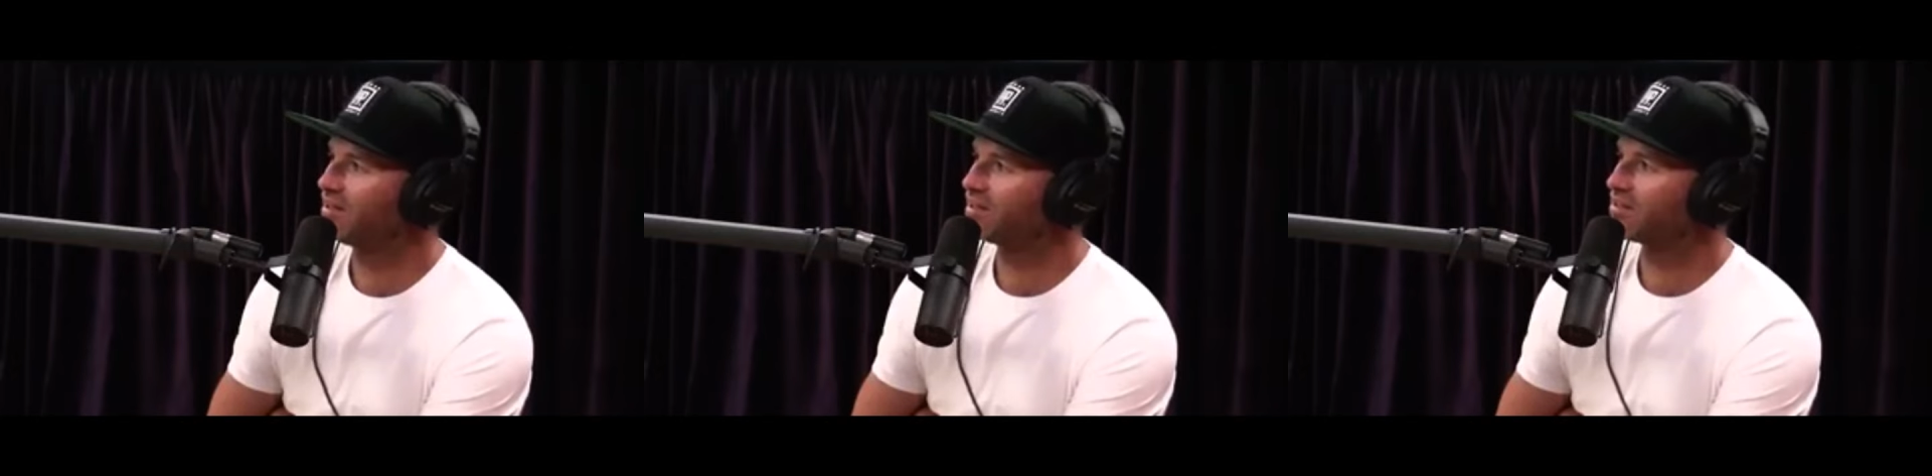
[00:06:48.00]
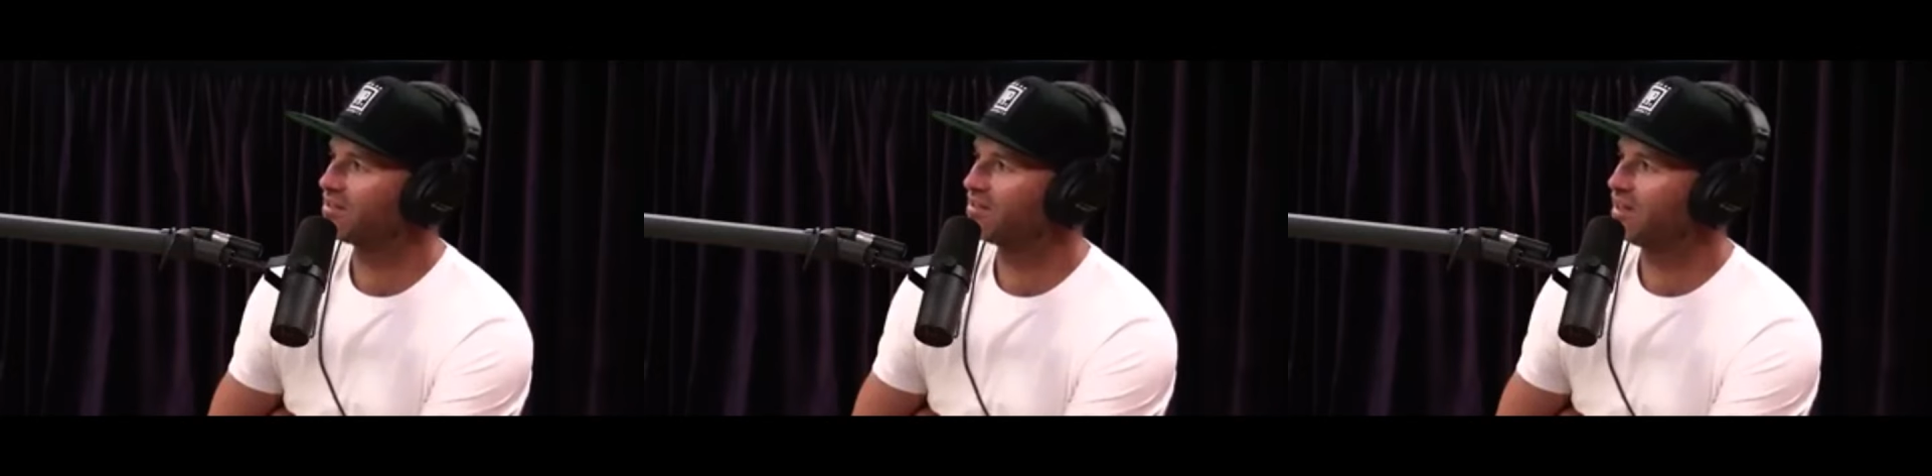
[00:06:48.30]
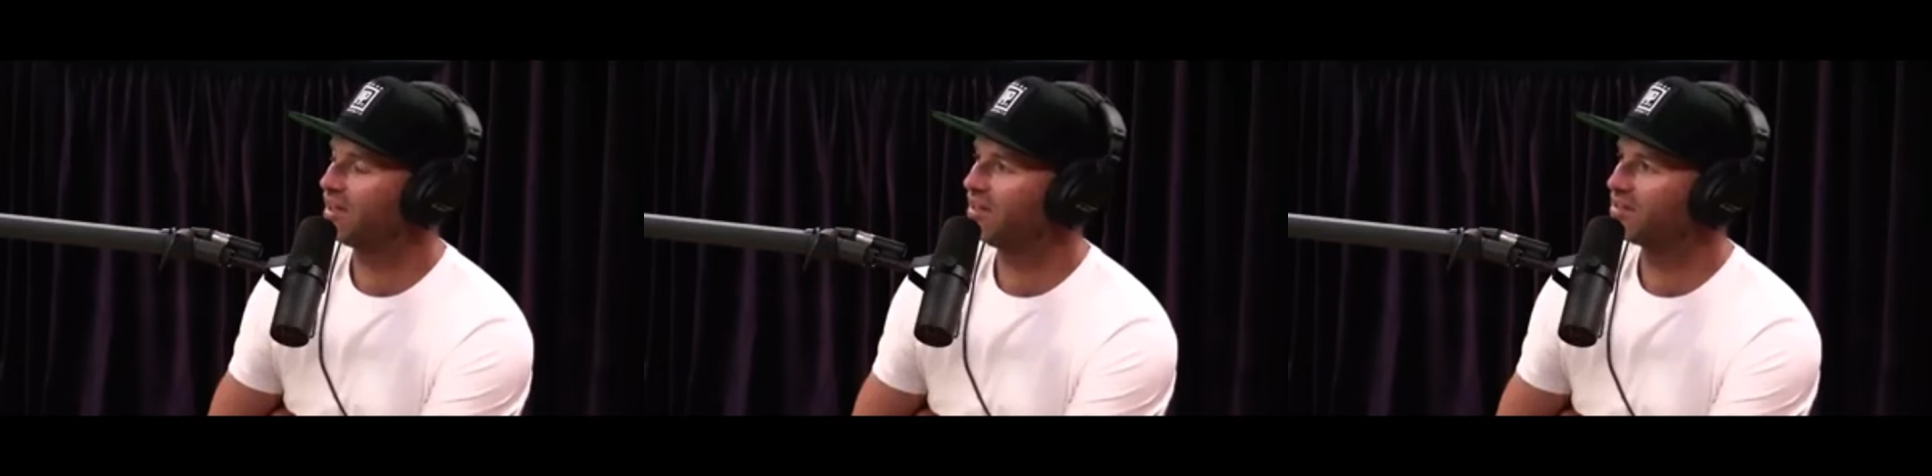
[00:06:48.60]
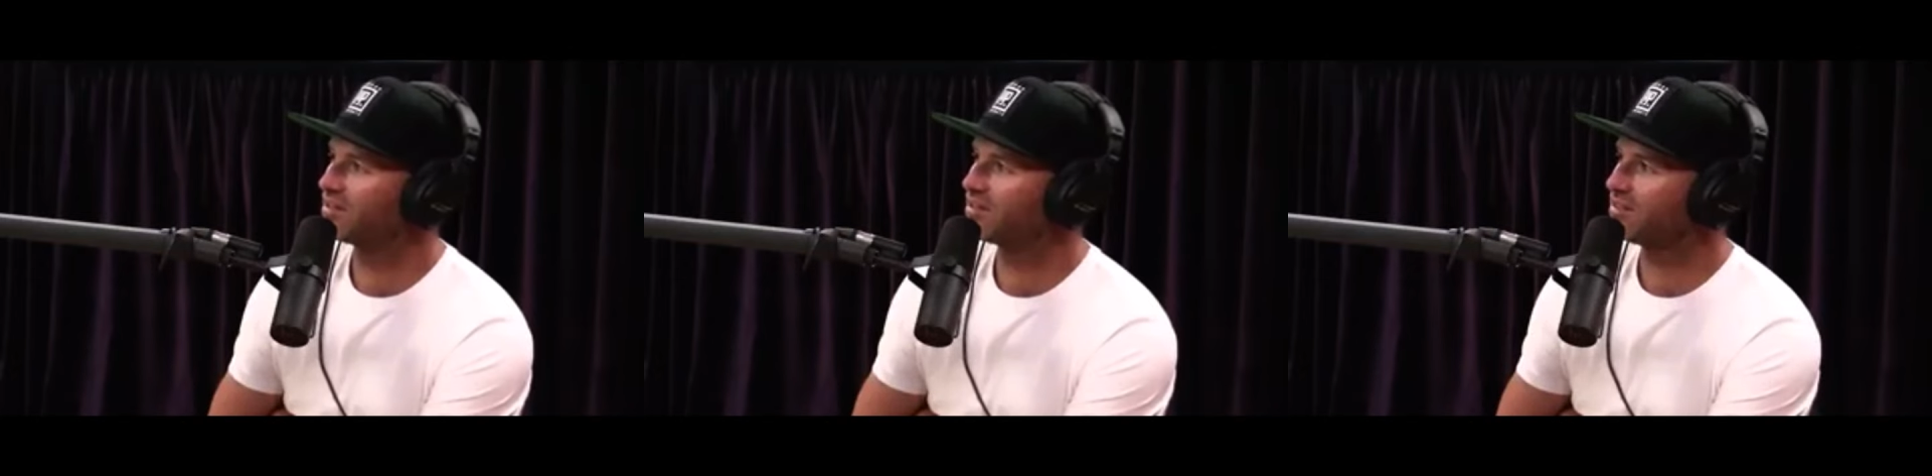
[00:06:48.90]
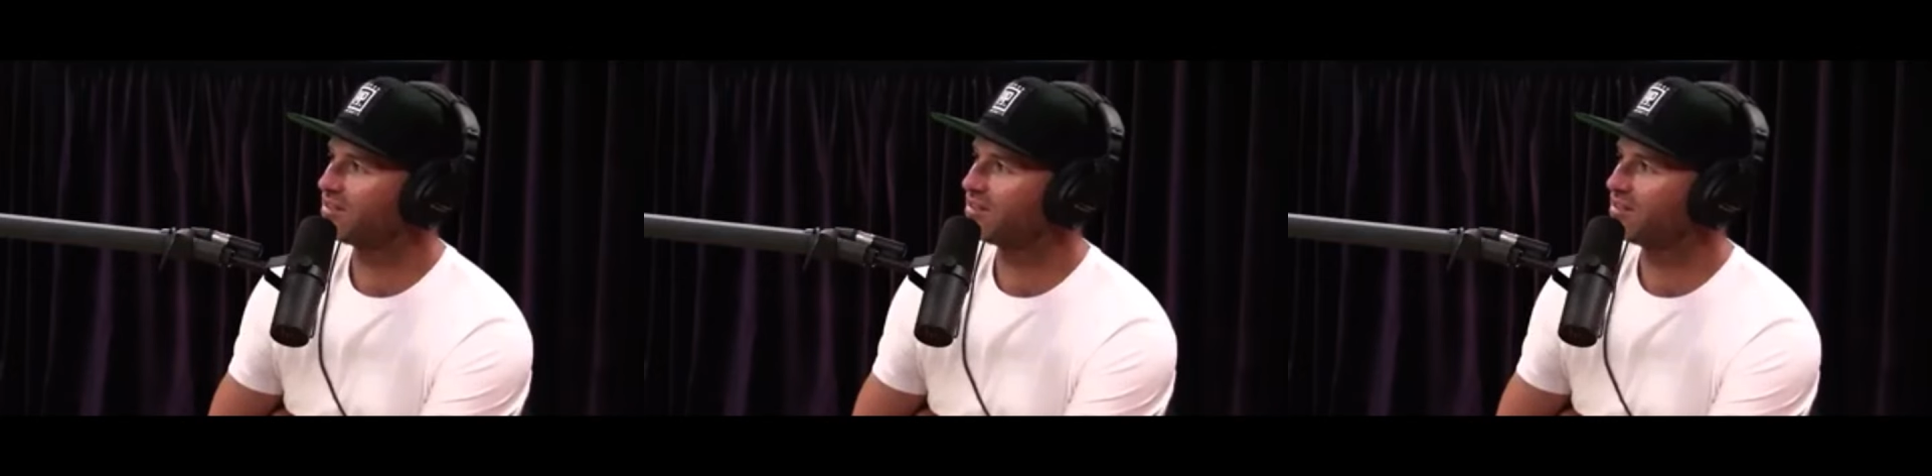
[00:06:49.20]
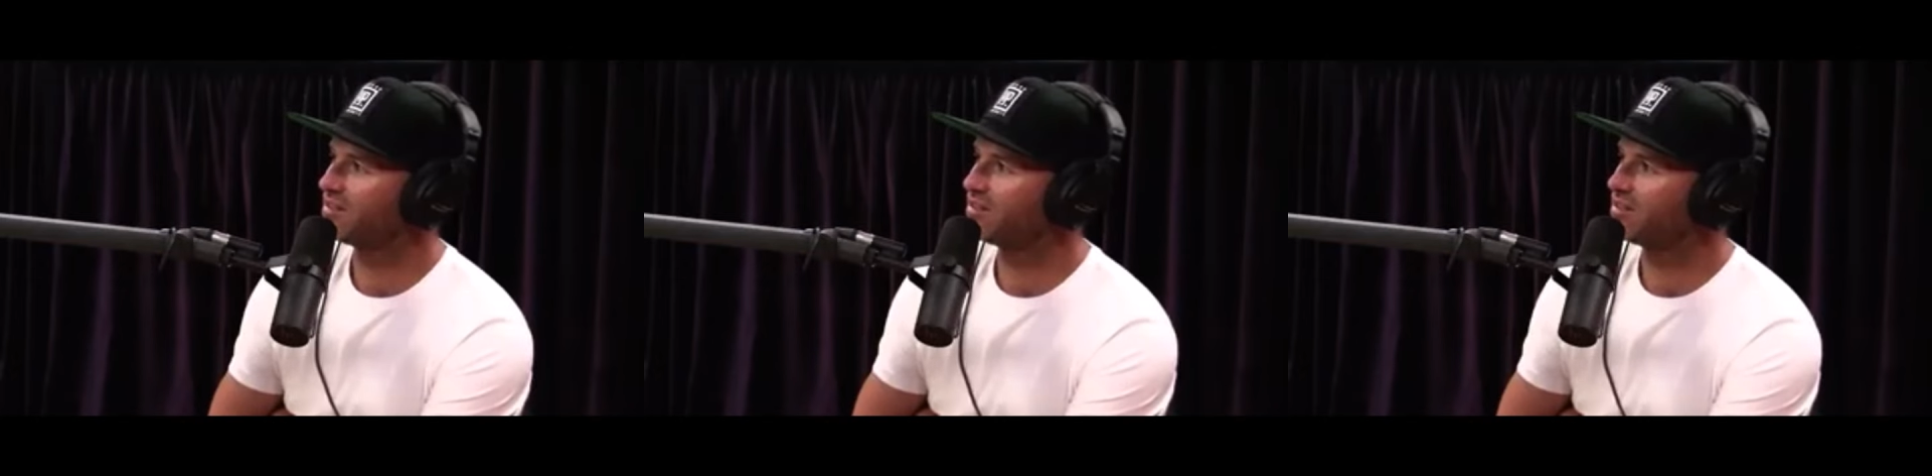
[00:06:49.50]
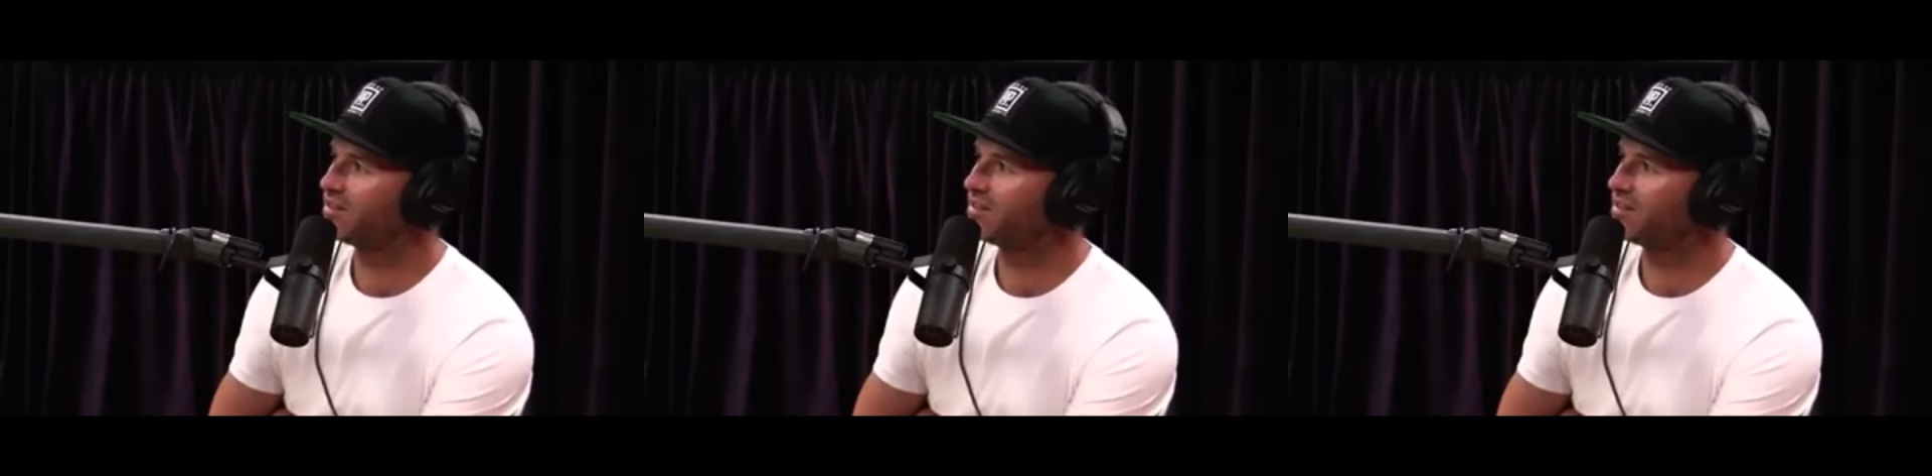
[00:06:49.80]
job? He's.
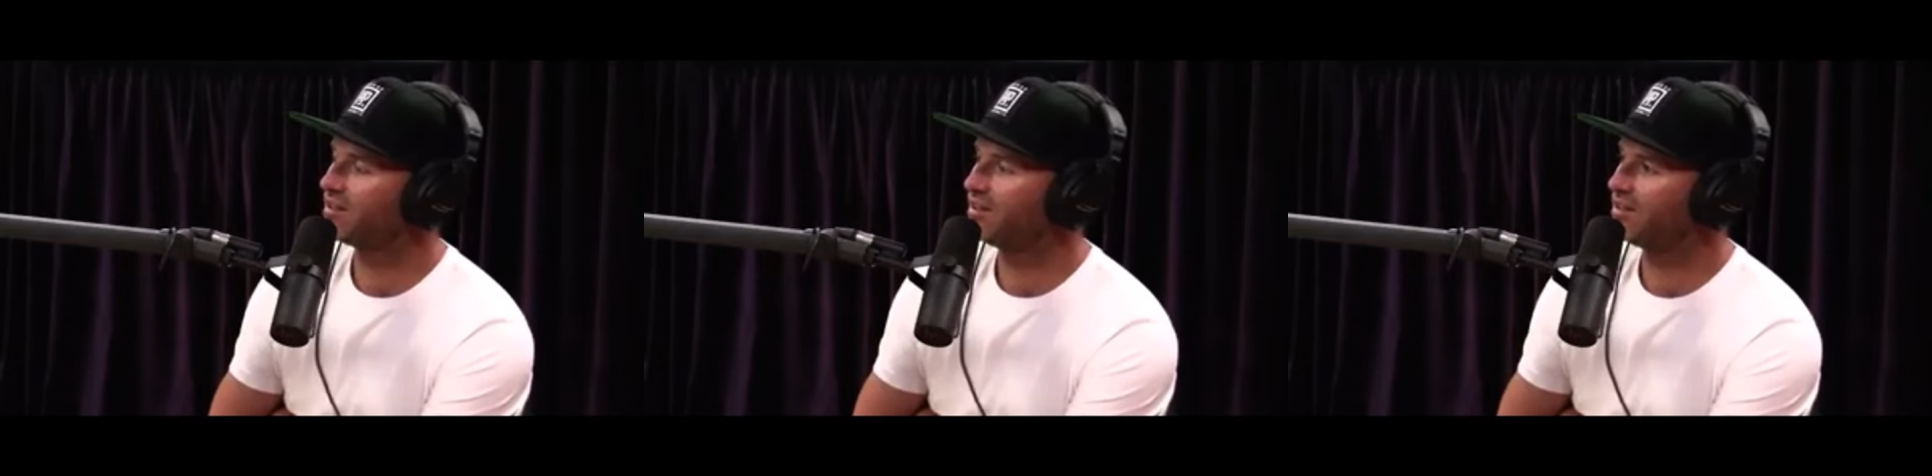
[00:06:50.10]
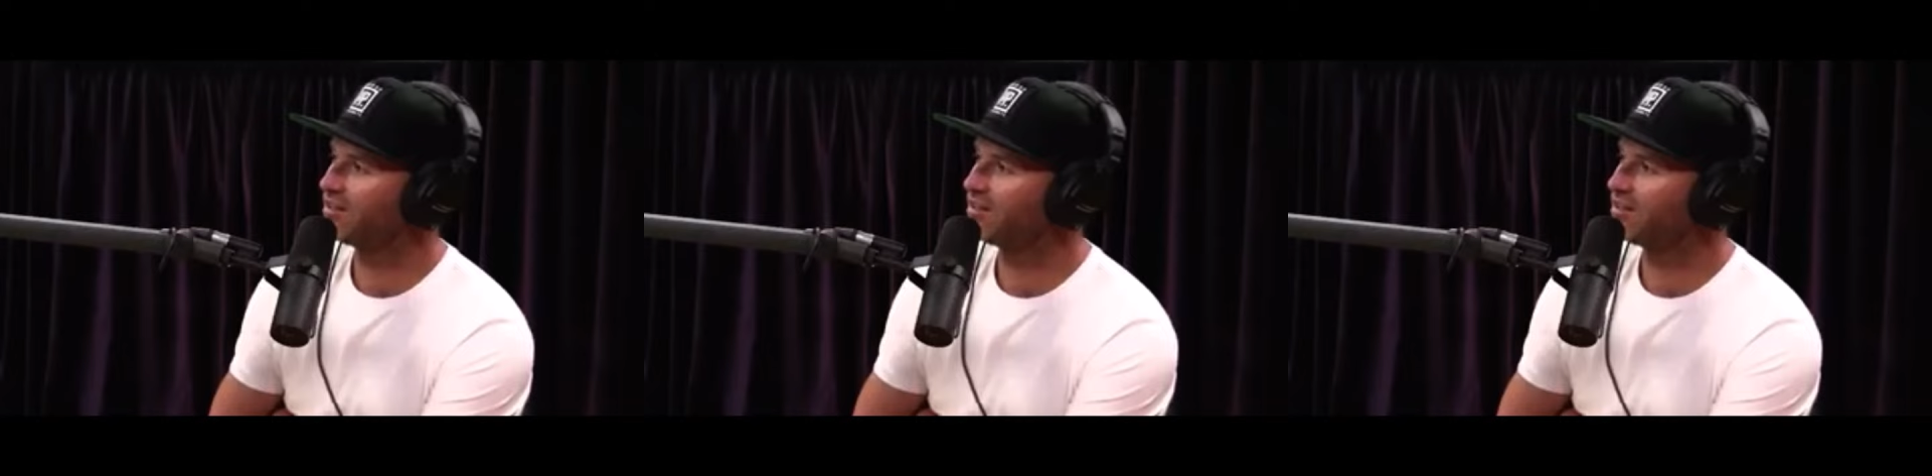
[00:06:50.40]
He